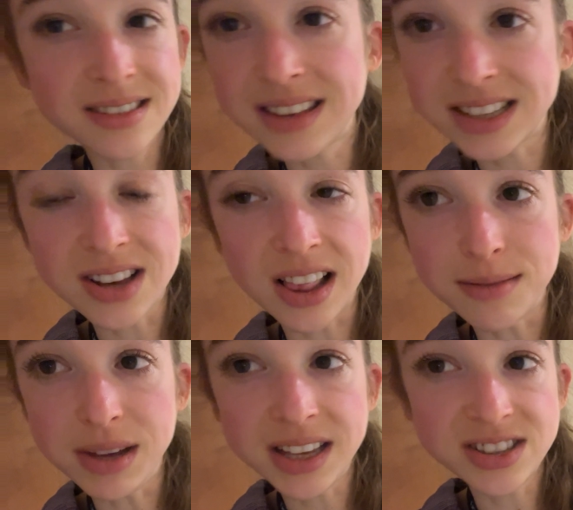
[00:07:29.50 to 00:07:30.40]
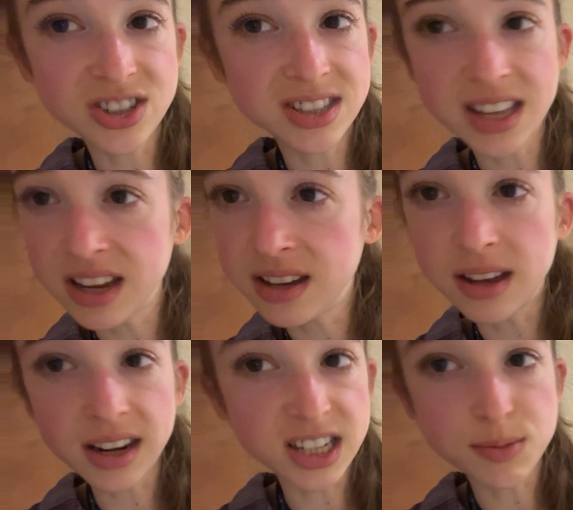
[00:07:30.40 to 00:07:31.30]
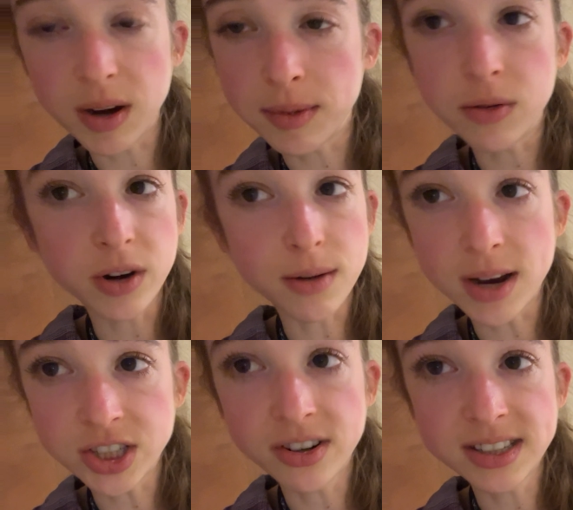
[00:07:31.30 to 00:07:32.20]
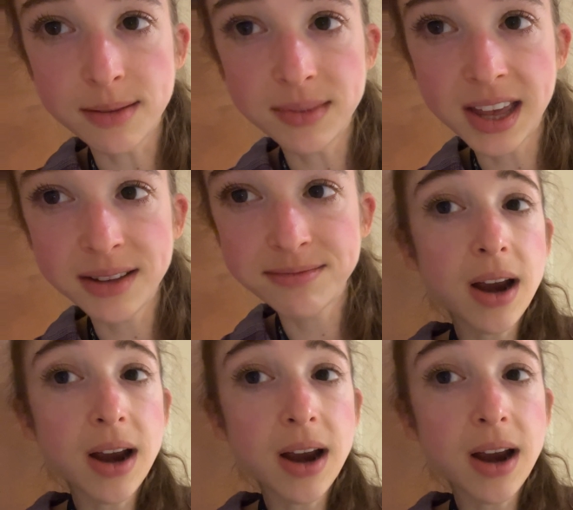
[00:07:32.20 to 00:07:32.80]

that's all it means. Just think an experiment where you're measuring something.